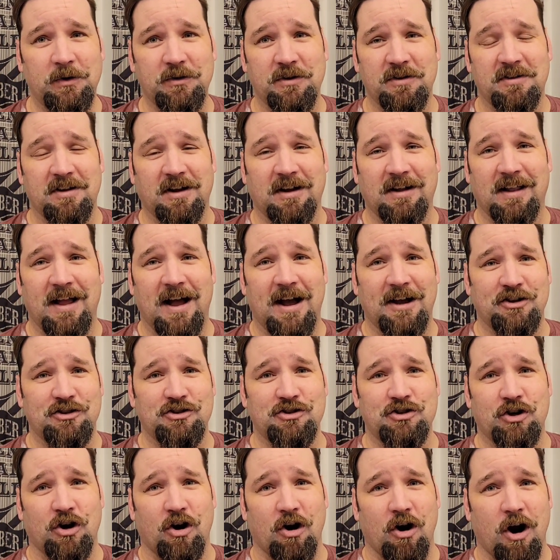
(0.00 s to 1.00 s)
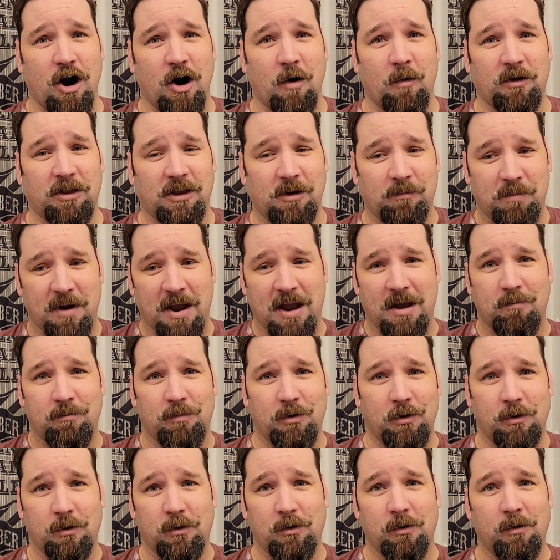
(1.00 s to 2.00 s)
It's a glass jar with a
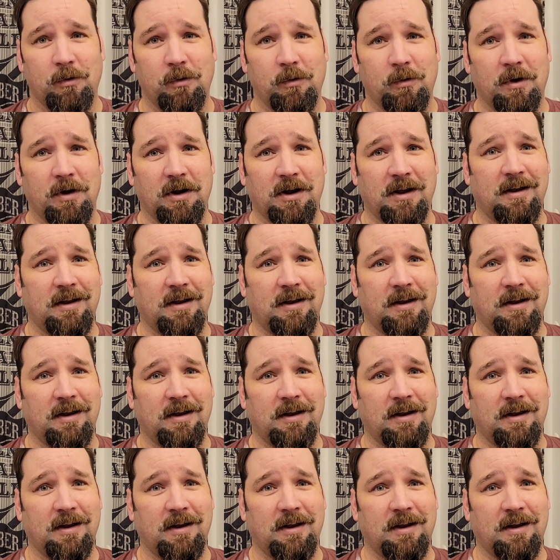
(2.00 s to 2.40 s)
bamboo